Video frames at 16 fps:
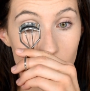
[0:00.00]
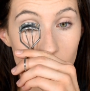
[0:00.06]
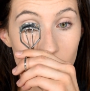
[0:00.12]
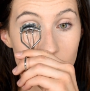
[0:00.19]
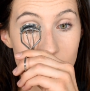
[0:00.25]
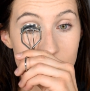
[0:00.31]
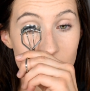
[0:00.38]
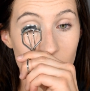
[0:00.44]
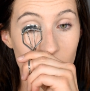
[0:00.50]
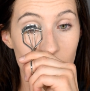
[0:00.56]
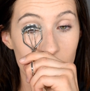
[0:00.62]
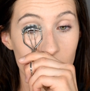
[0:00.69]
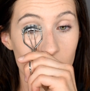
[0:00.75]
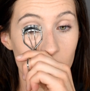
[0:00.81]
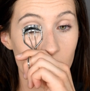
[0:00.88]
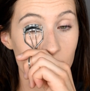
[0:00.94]
a
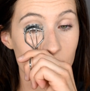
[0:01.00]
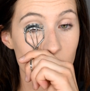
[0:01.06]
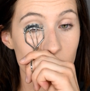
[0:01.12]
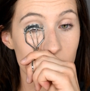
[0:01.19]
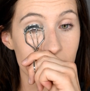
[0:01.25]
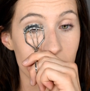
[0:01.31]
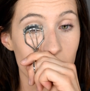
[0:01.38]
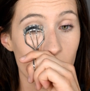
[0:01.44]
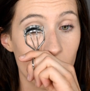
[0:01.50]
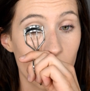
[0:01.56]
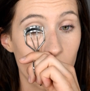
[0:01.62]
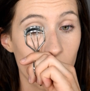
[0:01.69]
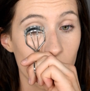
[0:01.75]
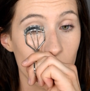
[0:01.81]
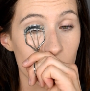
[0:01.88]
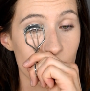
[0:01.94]
ton of glitter
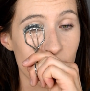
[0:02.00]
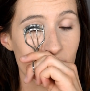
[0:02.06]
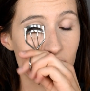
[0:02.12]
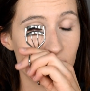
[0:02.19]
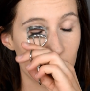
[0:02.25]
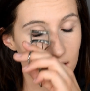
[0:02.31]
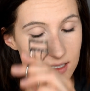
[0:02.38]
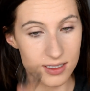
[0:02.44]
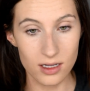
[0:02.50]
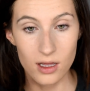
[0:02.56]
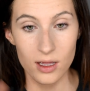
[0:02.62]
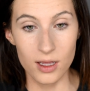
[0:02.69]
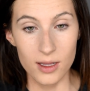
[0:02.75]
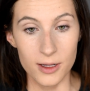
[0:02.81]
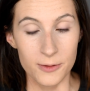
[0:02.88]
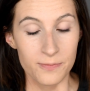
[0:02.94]
all over my face.
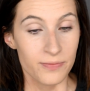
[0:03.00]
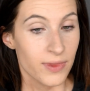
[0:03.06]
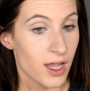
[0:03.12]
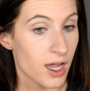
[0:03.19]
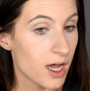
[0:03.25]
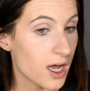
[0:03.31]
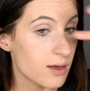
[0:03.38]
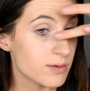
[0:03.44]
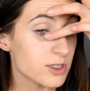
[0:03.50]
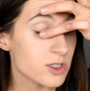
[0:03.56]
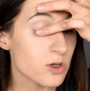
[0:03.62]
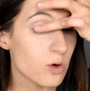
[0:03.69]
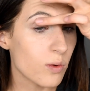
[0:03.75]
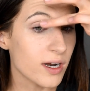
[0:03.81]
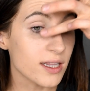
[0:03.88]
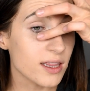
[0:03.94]

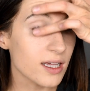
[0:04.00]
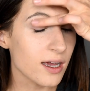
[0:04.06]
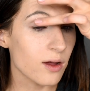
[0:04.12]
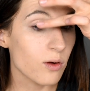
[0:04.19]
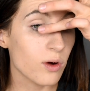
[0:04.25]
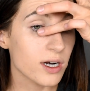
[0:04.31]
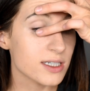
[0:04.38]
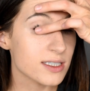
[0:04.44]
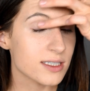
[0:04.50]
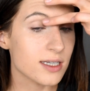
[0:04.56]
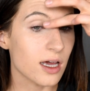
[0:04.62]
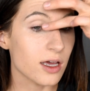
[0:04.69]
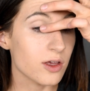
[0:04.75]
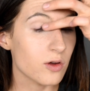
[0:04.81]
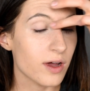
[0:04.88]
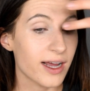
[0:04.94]
So one thing I wanted to
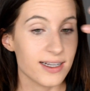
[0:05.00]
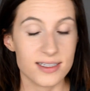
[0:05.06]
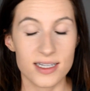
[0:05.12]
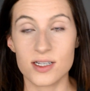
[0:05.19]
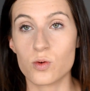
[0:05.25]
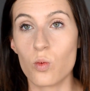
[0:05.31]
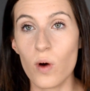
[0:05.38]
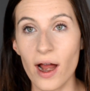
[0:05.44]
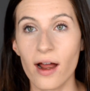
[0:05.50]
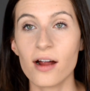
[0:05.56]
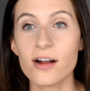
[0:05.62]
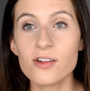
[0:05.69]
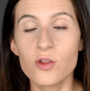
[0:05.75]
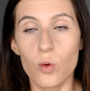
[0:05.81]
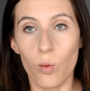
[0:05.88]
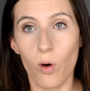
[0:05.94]
tell you guys is where
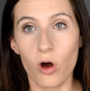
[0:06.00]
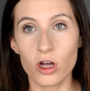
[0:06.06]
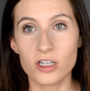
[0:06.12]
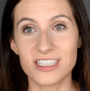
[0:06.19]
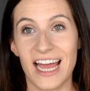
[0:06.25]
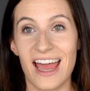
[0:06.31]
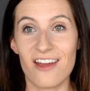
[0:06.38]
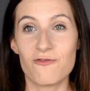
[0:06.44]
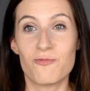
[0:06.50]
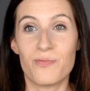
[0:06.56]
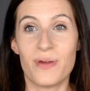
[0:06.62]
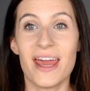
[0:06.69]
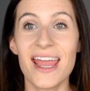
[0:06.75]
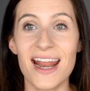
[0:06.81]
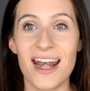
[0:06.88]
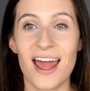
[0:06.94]
in the world I have
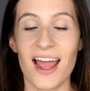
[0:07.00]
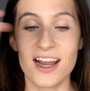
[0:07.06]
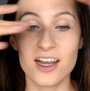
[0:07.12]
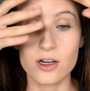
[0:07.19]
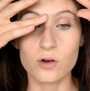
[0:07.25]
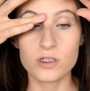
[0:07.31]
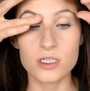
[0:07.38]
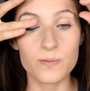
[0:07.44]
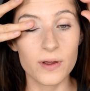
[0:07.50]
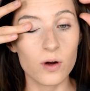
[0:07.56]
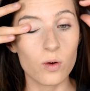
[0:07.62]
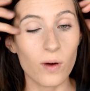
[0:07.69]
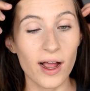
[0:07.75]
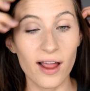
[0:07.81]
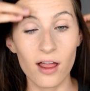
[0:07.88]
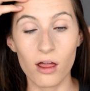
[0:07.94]
been. I know it's been a
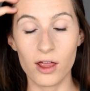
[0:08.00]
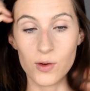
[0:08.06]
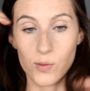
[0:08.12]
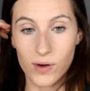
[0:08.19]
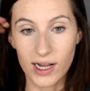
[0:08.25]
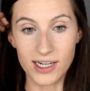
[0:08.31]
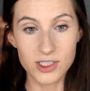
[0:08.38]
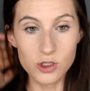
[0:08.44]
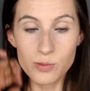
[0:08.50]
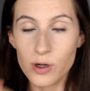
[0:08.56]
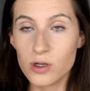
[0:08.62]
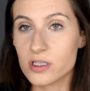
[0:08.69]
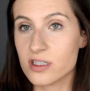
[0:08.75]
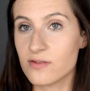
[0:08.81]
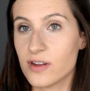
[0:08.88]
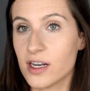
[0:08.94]
while, and when I do
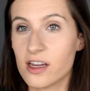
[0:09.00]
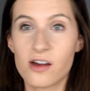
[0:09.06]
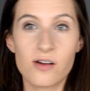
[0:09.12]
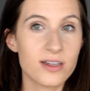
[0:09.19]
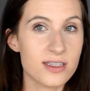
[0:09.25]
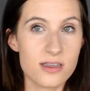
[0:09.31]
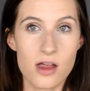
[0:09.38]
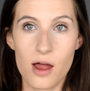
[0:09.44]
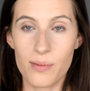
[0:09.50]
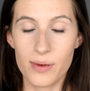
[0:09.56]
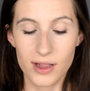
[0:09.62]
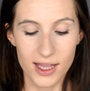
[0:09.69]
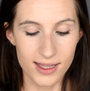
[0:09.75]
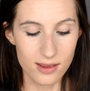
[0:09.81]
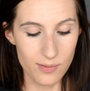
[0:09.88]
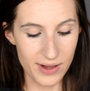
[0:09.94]
post a video, it's not been
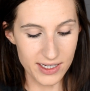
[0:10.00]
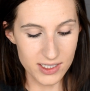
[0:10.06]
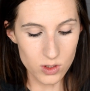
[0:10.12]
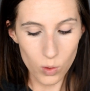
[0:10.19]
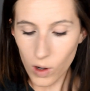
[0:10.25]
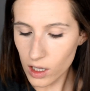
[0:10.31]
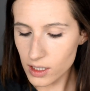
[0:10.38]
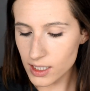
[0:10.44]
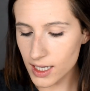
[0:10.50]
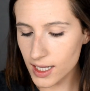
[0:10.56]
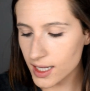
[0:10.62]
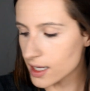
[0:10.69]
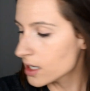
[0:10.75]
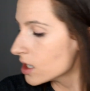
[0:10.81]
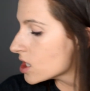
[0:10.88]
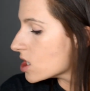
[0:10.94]
the best quality.